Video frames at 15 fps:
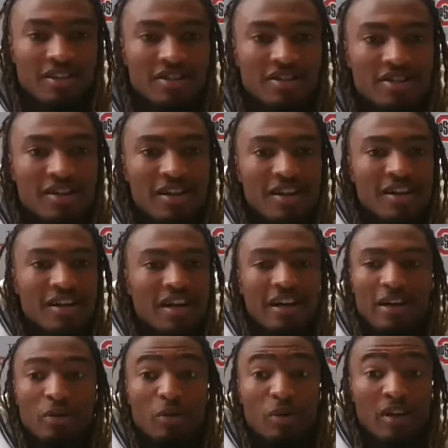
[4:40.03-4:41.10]
So
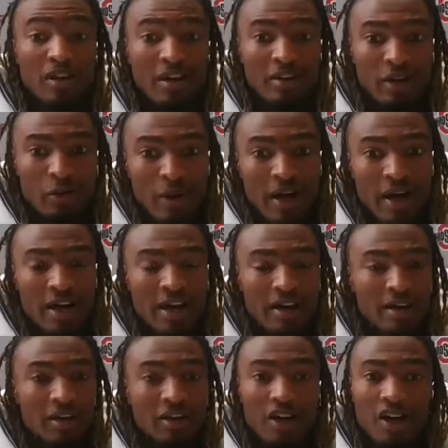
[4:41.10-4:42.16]
I really love the wideout. I
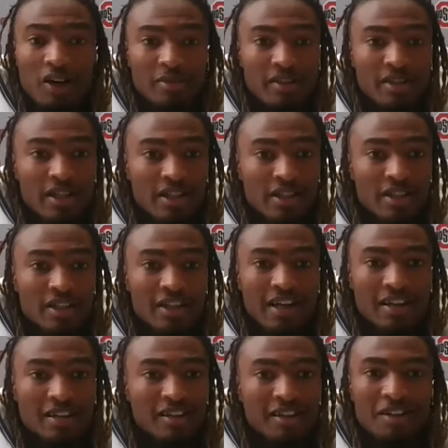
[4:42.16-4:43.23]
love the competition. I
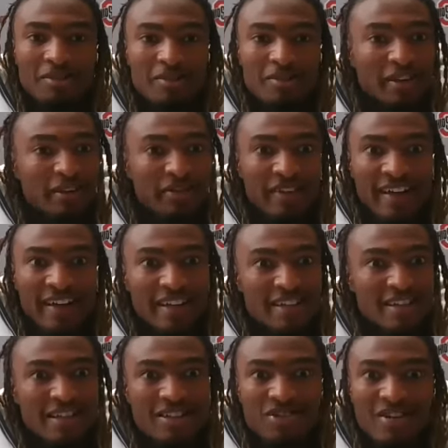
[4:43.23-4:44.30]
love their fans
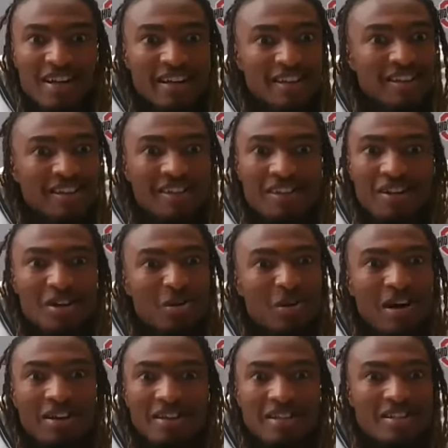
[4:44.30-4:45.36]
just trying to
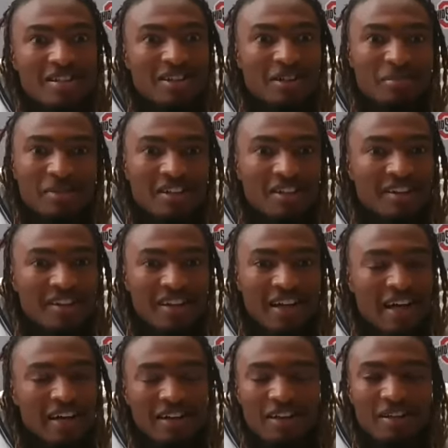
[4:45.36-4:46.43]
ride us up and all that.
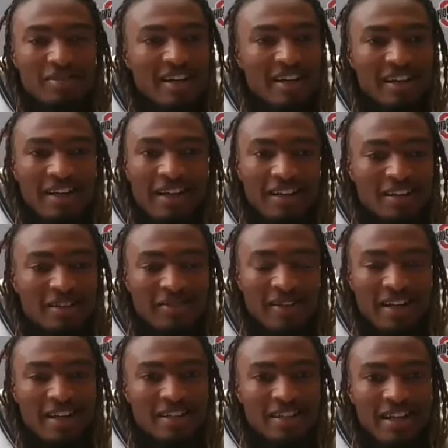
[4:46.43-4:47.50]
I love that. I love
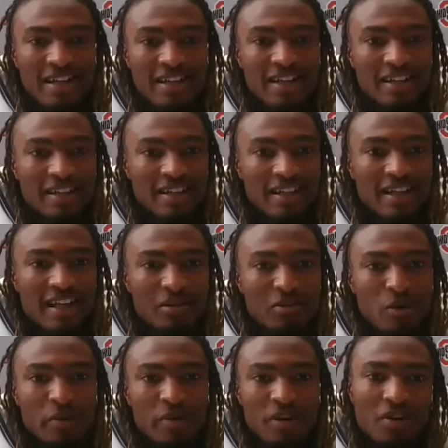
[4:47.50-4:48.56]
that because at the end of the day,
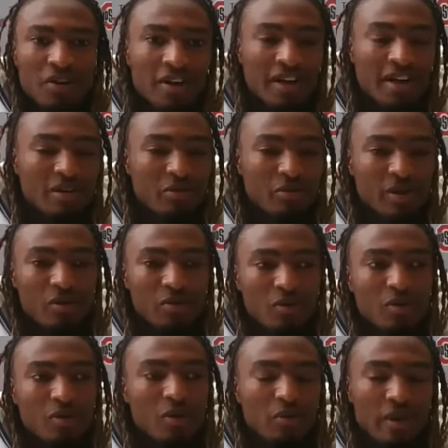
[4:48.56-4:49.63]
when we go there and
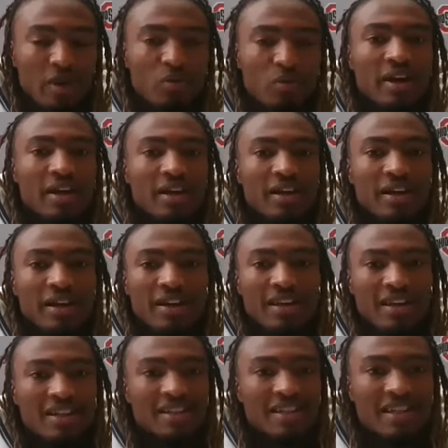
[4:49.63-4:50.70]
we win,
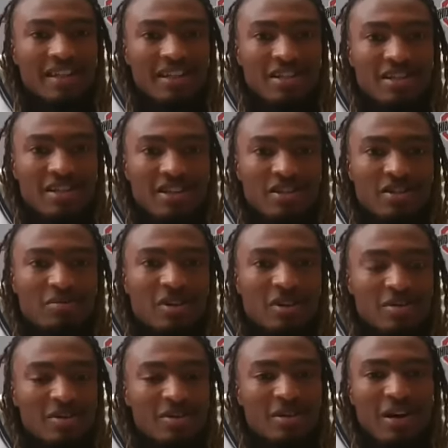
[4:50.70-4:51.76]
it shuts them up.
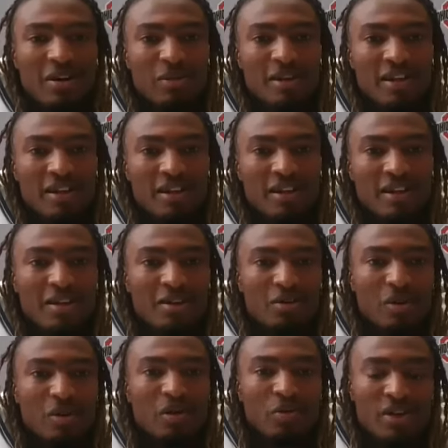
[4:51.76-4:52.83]
So I really,
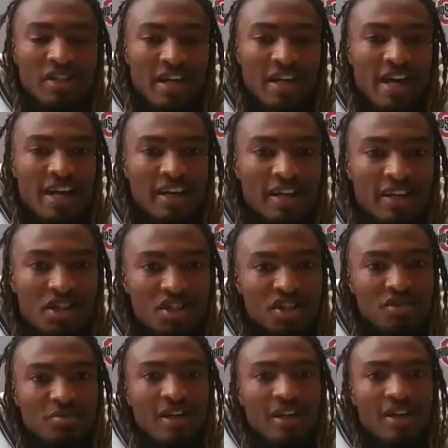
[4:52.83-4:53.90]
really wish they had it this
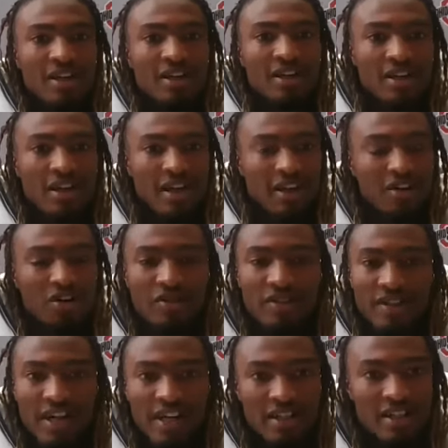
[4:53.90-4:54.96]
year, but at the end of the day,
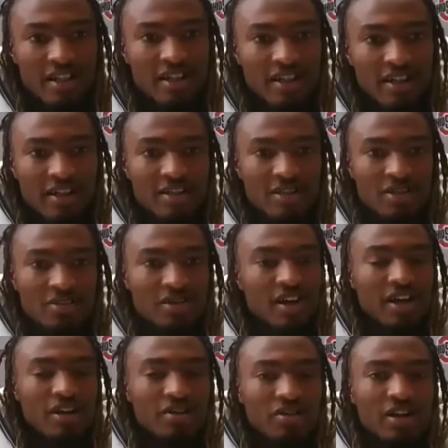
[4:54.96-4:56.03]
COVID-19 hit, so it
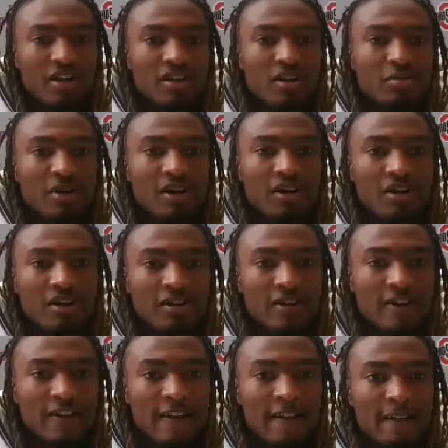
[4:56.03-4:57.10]
can't do nothing about
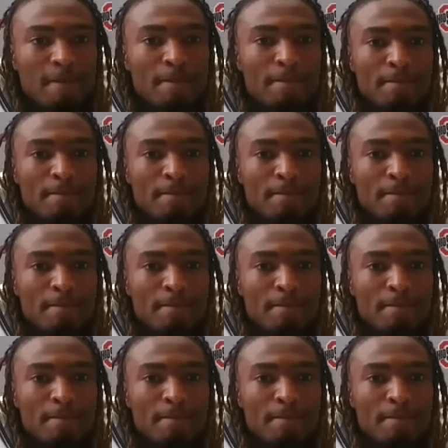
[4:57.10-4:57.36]
it.